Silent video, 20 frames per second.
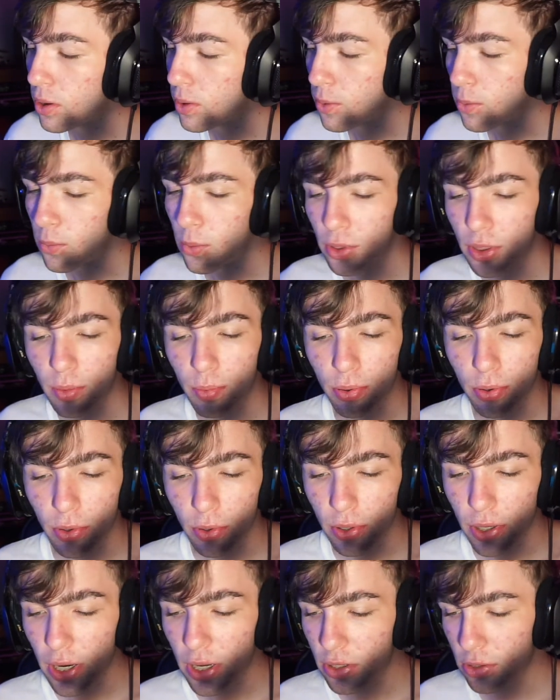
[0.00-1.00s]
what the
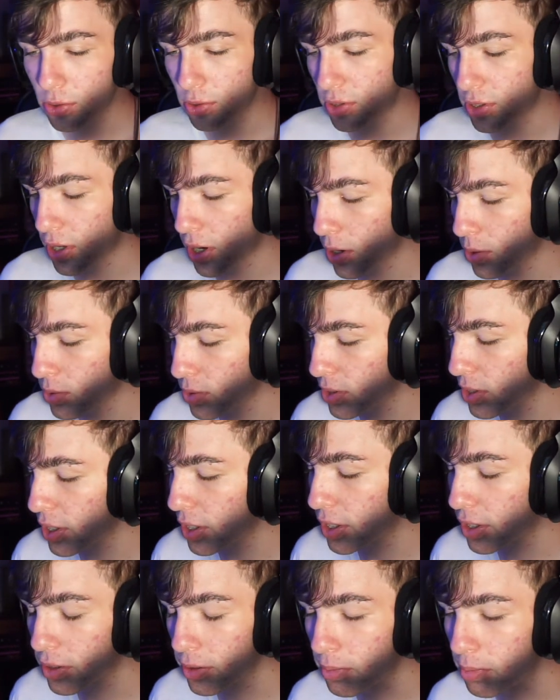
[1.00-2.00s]
Procaster sounds like
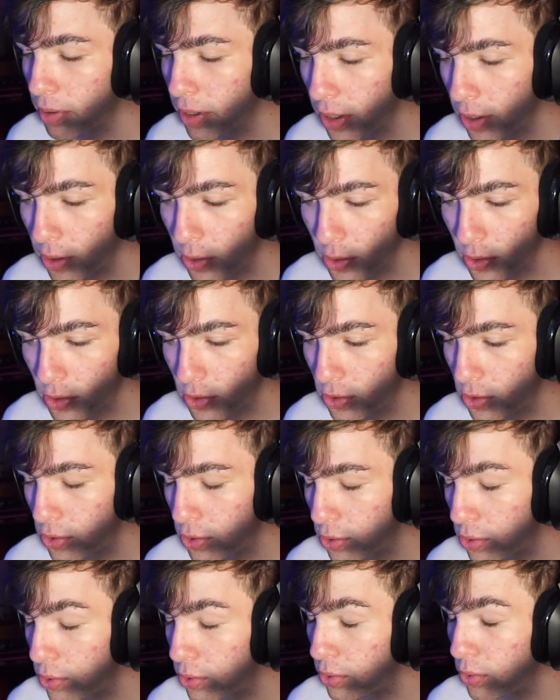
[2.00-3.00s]
compared
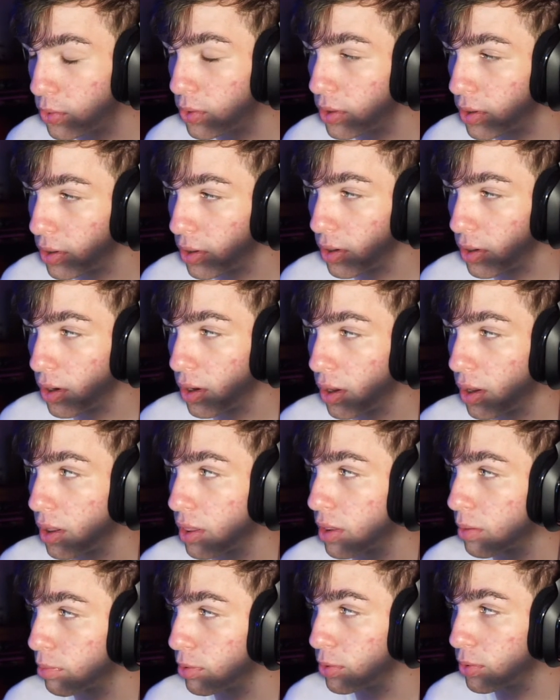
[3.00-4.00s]
to the
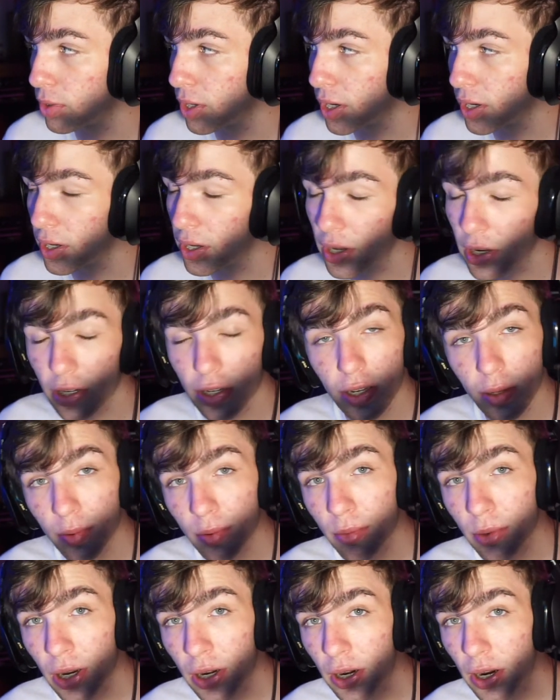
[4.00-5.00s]
Blue Yeti. And keep in
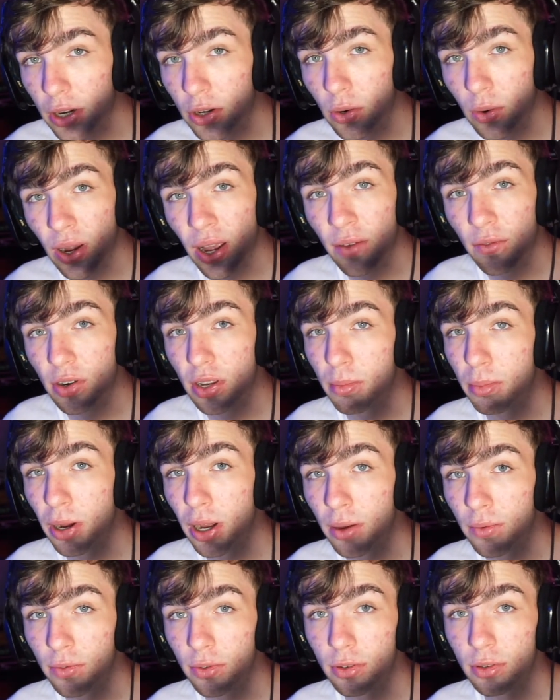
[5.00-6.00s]
mind, I don't have any
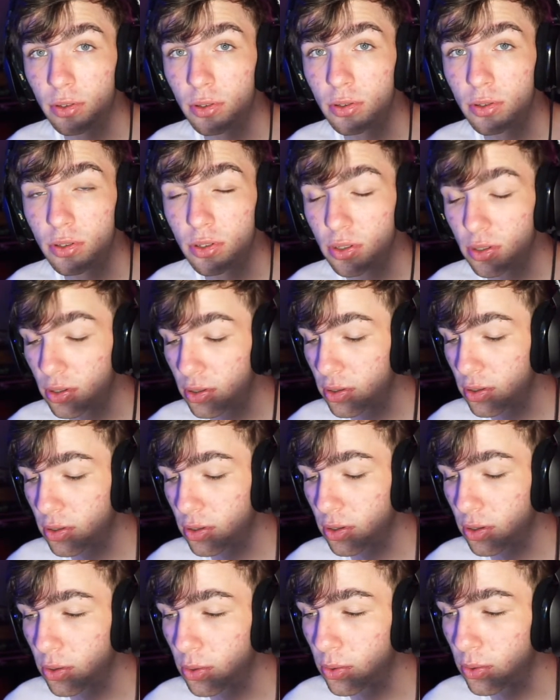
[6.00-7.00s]
pop filters,
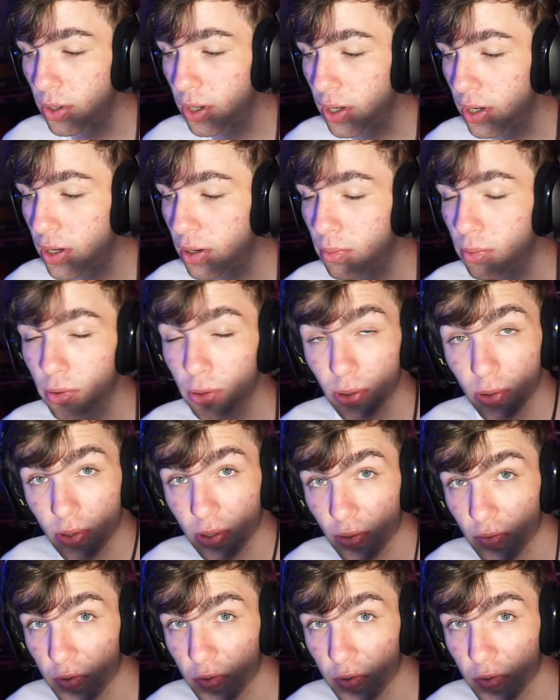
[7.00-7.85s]
so any plosives